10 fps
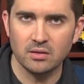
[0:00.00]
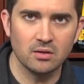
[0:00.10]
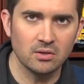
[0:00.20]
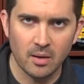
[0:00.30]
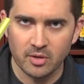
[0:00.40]
You
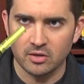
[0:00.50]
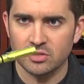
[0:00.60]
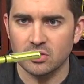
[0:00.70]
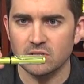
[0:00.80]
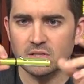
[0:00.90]
know, Lamy
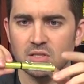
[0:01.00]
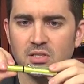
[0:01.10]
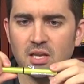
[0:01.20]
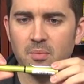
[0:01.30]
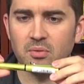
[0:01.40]
AL-Star is a good
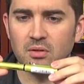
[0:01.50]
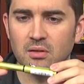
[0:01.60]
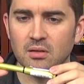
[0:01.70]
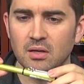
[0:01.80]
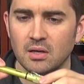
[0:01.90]

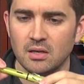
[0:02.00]
example.